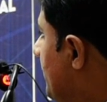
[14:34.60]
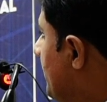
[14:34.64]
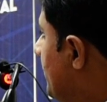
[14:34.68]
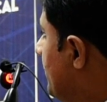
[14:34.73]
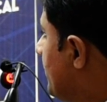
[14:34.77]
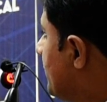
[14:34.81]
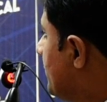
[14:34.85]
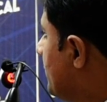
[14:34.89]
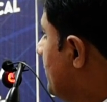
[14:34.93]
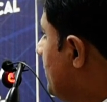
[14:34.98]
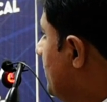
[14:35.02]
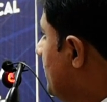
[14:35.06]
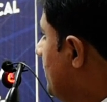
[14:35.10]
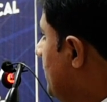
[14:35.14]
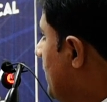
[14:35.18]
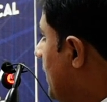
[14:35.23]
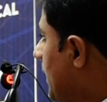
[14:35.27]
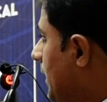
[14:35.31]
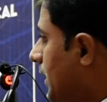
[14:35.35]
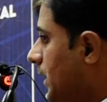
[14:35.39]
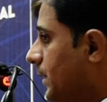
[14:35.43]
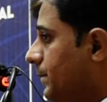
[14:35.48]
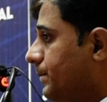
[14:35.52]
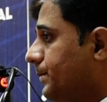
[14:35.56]
So
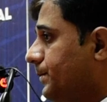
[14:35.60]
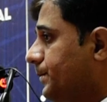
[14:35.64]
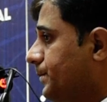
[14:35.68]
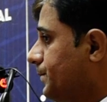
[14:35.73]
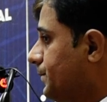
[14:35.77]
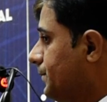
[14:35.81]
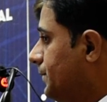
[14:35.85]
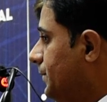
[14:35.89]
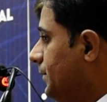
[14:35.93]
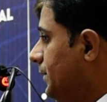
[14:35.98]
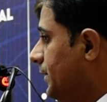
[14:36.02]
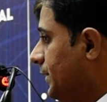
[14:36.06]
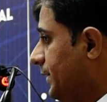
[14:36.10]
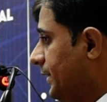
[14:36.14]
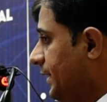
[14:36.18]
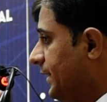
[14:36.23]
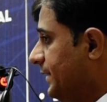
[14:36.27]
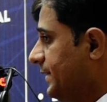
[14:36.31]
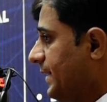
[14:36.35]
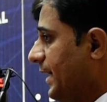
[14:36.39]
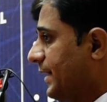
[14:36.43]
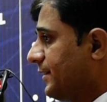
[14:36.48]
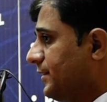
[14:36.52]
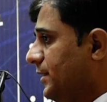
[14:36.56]
there
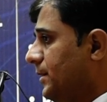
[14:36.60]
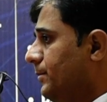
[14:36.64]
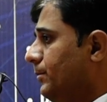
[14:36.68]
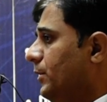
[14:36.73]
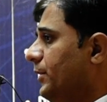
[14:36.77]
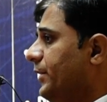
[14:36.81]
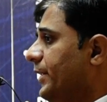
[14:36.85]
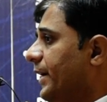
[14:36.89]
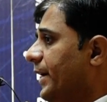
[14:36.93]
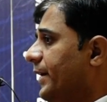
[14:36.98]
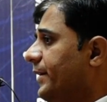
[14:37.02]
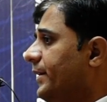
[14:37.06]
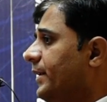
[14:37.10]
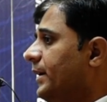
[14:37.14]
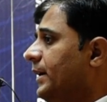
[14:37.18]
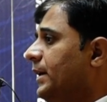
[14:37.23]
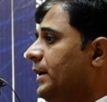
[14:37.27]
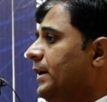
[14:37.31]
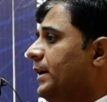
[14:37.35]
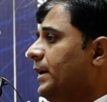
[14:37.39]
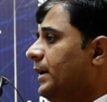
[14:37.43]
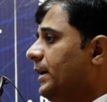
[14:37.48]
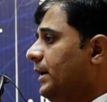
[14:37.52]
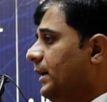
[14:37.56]
is an example that
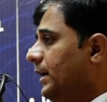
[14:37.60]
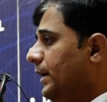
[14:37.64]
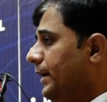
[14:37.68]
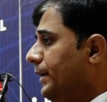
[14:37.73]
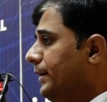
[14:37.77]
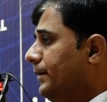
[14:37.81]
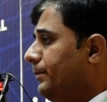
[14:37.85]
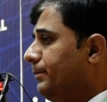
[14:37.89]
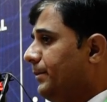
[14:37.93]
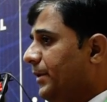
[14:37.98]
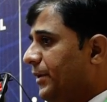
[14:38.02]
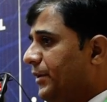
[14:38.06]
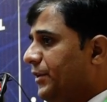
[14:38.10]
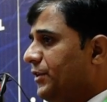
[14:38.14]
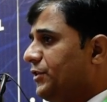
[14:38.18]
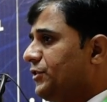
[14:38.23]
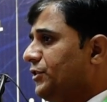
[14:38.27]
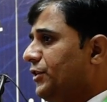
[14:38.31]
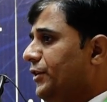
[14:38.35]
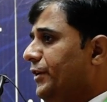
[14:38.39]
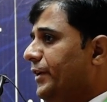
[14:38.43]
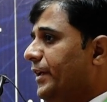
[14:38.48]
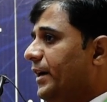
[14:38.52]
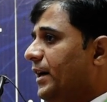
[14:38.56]
in British
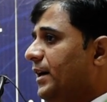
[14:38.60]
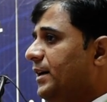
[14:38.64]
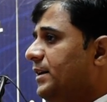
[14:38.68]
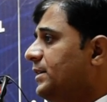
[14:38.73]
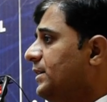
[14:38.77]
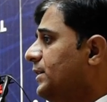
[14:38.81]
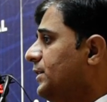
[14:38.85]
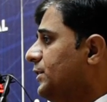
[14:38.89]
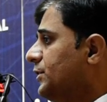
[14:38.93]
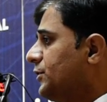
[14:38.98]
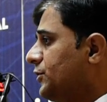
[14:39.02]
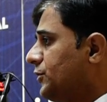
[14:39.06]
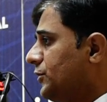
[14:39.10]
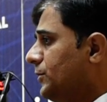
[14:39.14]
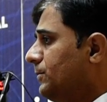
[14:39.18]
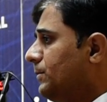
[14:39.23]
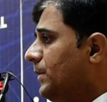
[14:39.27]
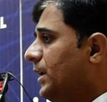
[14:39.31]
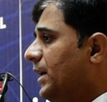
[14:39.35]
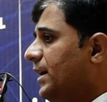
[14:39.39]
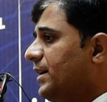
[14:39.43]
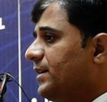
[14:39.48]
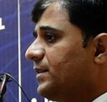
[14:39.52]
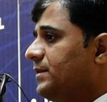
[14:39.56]
India,
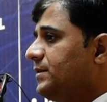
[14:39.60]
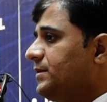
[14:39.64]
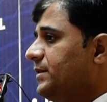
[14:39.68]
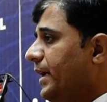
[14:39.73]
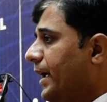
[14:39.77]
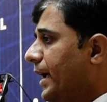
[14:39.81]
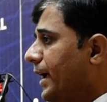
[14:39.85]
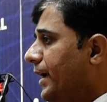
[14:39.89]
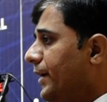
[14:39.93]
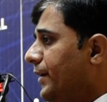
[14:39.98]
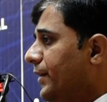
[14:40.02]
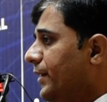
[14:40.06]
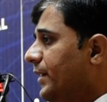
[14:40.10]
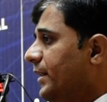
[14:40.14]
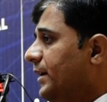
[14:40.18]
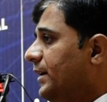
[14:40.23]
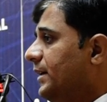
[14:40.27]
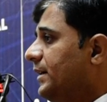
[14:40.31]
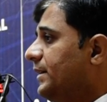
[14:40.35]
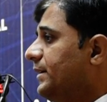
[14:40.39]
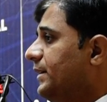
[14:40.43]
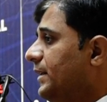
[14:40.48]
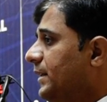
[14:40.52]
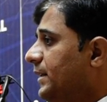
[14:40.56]
Shimla and
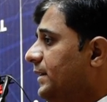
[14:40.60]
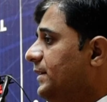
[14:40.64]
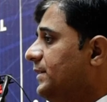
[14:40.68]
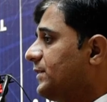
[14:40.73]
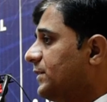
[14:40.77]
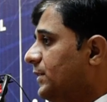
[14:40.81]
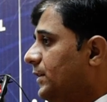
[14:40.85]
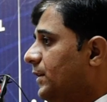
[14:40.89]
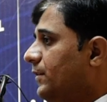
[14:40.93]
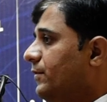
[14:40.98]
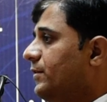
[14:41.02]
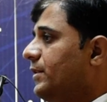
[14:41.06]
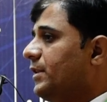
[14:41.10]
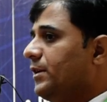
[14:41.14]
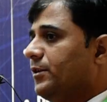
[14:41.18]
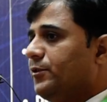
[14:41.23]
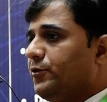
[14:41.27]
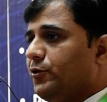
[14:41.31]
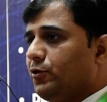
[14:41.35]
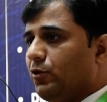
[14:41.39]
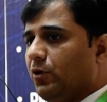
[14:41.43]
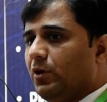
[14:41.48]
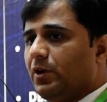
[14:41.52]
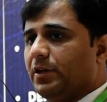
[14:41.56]
Delhi served the
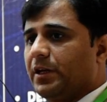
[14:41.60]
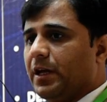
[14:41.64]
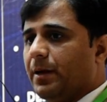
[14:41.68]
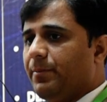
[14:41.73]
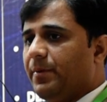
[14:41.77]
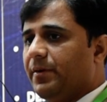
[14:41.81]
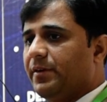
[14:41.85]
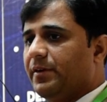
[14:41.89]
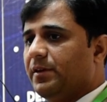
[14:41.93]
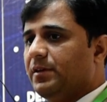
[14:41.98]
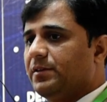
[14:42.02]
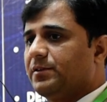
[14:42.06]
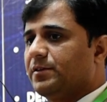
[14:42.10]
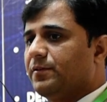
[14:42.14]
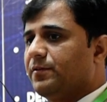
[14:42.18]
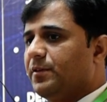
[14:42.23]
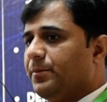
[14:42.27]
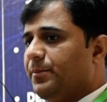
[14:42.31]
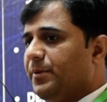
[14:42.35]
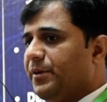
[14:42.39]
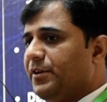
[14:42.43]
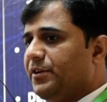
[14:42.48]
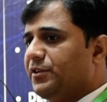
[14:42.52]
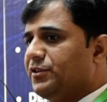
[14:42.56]
dual capitals of the
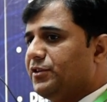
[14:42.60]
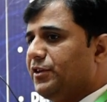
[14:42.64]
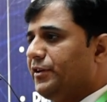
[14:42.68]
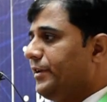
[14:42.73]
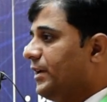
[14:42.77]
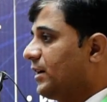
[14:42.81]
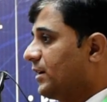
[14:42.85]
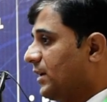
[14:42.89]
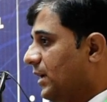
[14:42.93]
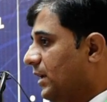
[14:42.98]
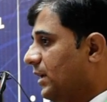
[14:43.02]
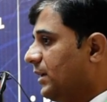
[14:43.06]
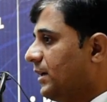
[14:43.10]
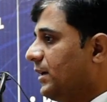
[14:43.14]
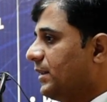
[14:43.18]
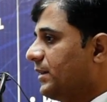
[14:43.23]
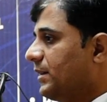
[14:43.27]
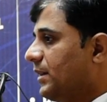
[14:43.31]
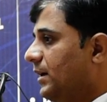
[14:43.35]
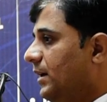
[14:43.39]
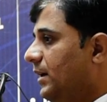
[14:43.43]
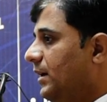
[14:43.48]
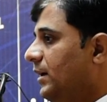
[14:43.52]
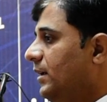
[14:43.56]
British India,
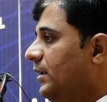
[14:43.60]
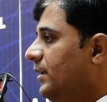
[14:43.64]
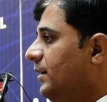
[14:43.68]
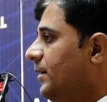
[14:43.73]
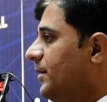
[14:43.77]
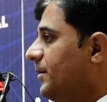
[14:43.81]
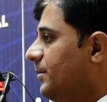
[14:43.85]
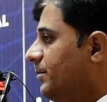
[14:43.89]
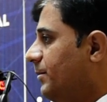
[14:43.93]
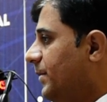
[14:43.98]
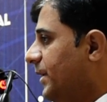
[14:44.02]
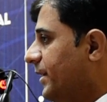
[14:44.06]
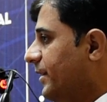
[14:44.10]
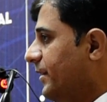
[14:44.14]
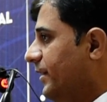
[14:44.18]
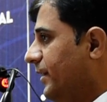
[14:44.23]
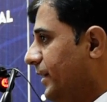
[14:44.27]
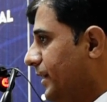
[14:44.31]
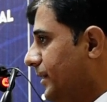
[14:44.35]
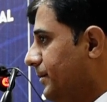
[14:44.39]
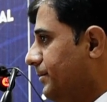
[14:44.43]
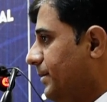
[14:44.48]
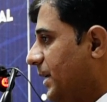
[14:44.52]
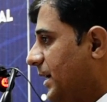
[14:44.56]
Calcutta, but
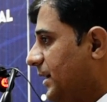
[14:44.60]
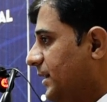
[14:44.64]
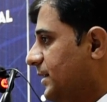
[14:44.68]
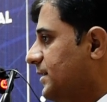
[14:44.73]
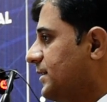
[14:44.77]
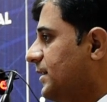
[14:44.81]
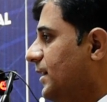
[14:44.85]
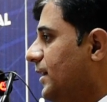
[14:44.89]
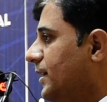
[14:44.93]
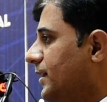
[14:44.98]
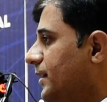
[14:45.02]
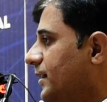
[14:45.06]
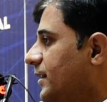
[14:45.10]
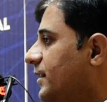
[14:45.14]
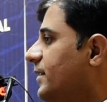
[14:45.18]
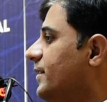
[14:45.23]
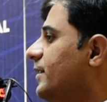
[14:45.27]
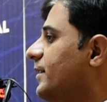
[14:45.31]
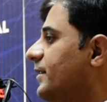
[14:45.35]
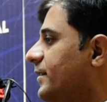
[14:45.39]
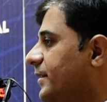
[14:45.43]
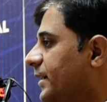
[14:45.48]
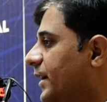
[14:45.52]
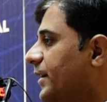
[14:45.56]
in Pakistan
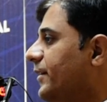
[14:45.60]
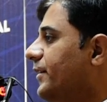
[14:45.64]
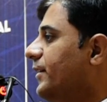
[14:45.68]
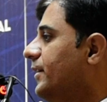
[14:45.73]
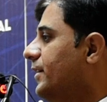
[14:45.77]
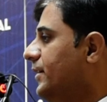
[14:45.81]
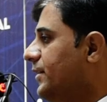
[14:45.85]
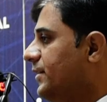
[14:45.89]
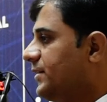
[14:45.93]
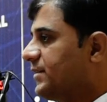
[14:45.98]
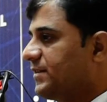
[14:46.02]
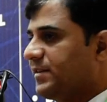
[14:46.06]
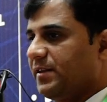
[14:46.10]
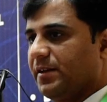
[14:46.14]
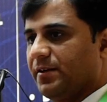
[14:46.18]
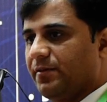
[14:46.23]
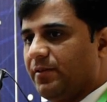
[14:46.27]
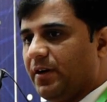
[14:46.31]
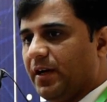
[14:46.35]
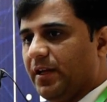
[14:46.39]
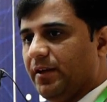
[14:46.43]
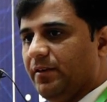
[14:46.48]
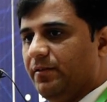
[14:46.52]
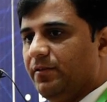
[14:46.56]
they didn't
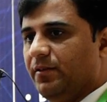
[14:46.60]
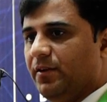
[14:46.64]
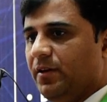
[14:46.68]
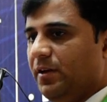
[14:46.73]
survive.